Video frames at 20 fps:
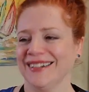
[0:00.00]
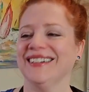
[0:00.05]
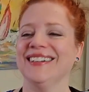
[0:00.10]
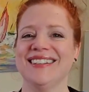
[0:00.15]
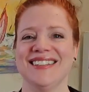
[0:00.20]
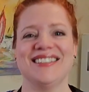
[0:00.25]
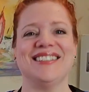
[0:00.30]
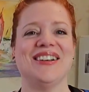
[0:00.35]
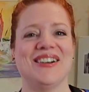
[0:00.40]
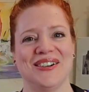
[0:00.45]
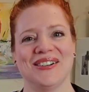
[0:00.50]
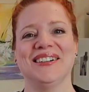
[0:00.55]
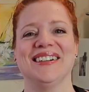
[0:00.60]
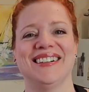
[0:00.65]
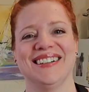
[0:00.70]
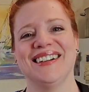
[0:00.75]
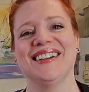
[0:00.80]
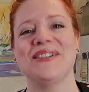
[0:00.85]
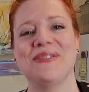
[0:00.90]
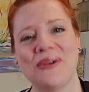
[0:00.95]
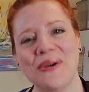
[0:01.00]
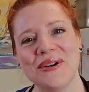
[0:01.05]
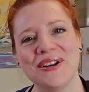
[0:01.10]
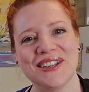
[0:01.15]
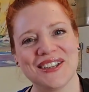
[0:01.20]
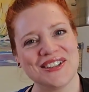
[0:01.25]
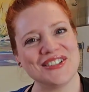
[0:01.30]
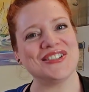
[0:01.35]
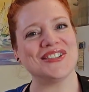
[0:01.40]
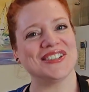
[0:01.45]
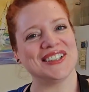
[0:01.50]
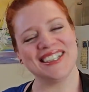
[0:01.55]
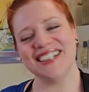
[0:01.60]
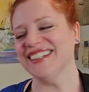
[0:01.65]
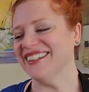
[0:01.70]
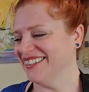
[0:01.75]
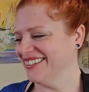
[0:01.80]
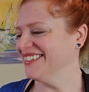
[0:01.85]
So I'm quoting you, Julie.